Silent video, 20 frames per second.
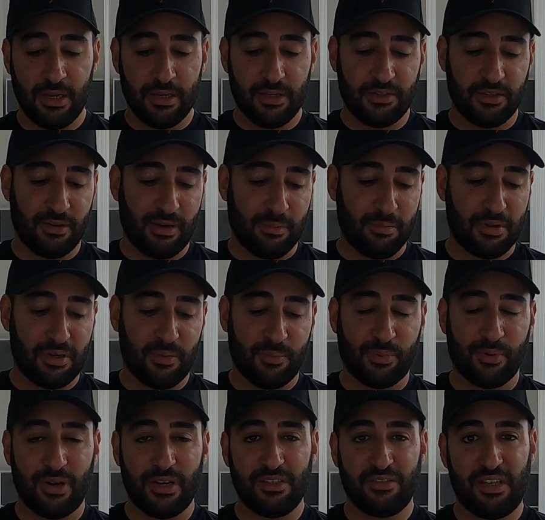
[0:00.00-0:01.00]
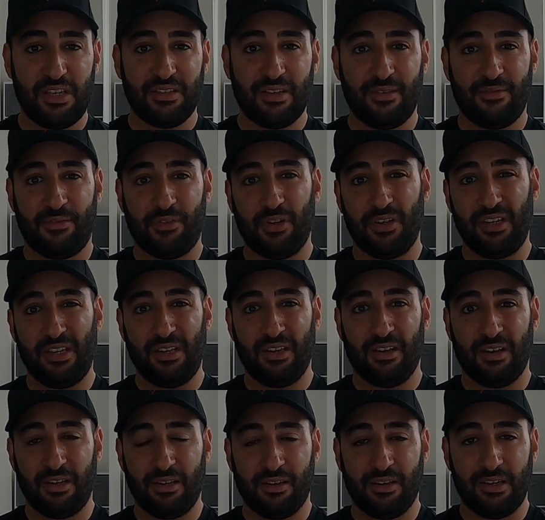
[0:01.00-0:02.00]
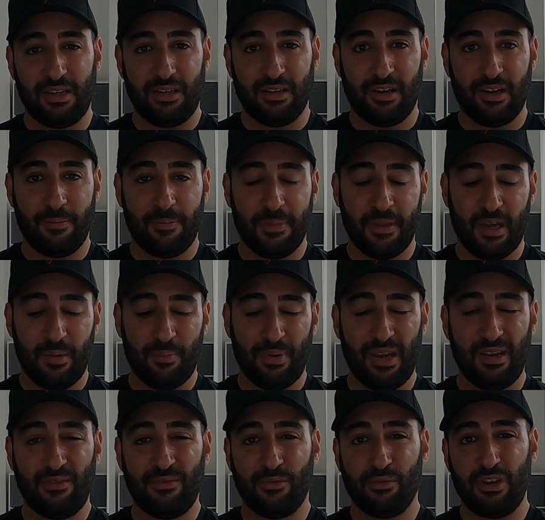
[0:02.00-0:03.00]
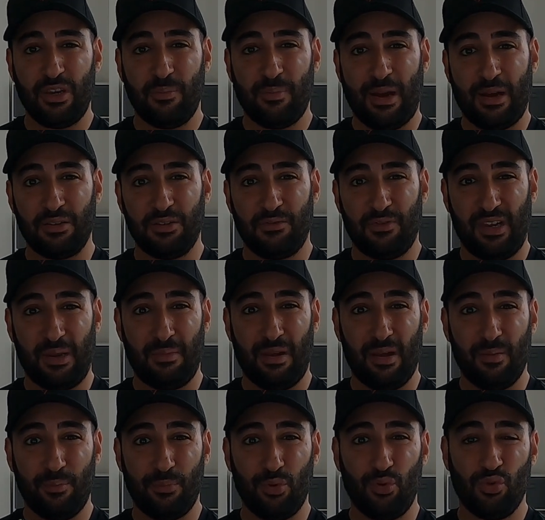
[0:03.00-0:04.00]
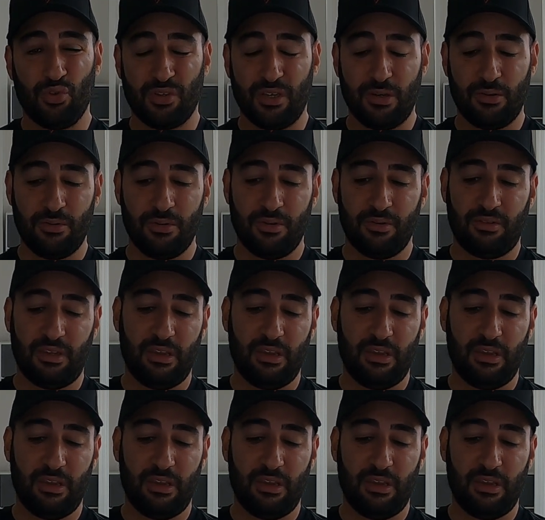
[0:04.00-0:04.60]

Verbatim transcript: So I'm going to price these at 39.99. I paid three pounds for them at a boot sale.